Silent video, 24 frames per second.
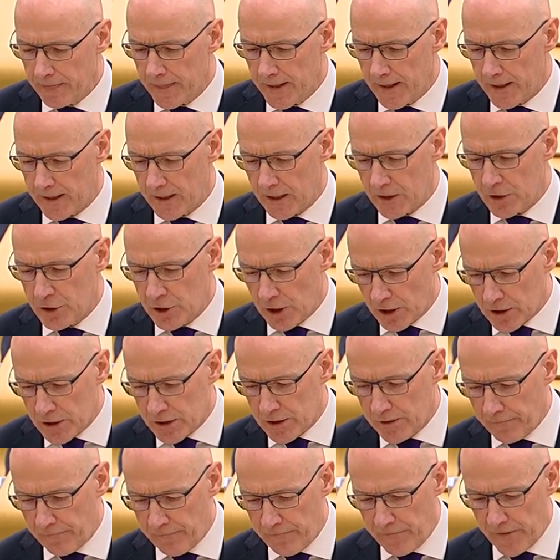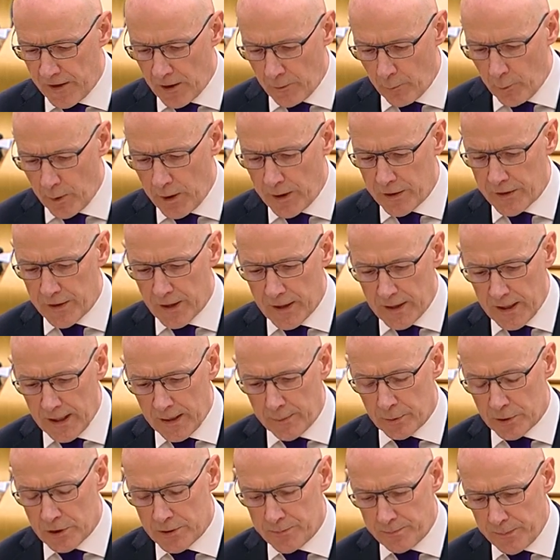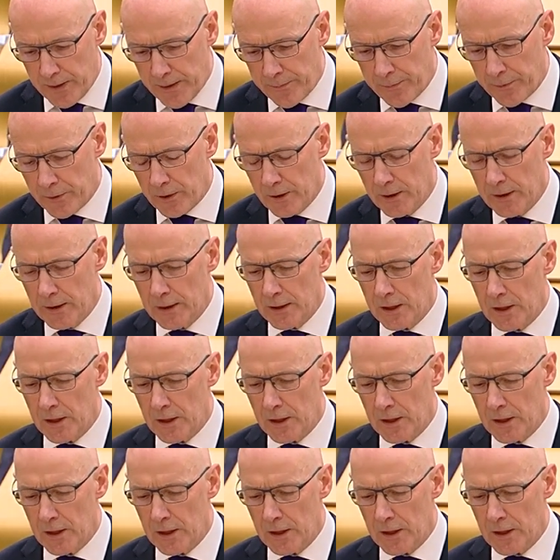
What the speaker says: in a just and fair way that enables people,